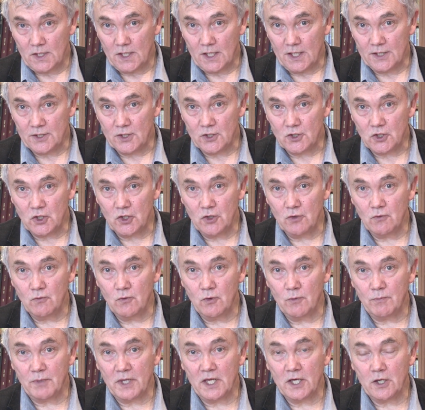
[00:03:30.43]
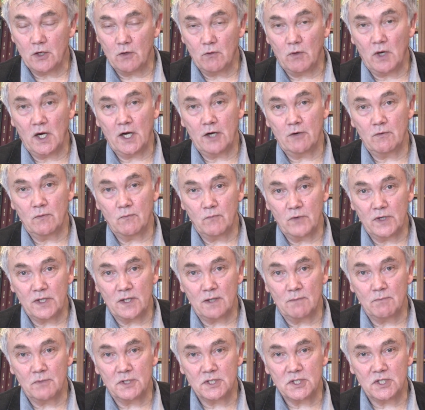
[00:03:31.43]
and that you will be inquiring with
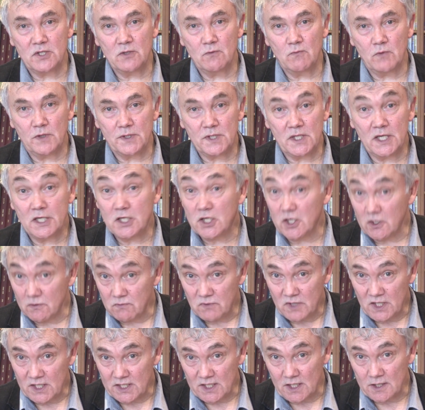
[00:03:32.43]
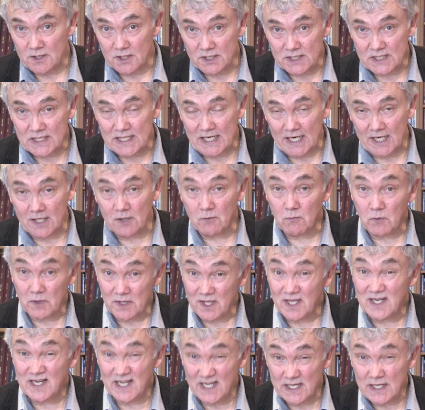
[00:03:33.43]
them as to what they don't yet understand and what
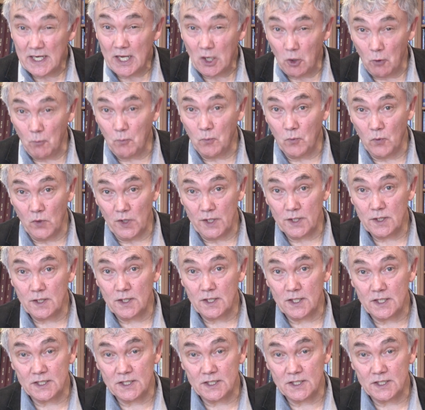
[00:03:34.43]
they need help with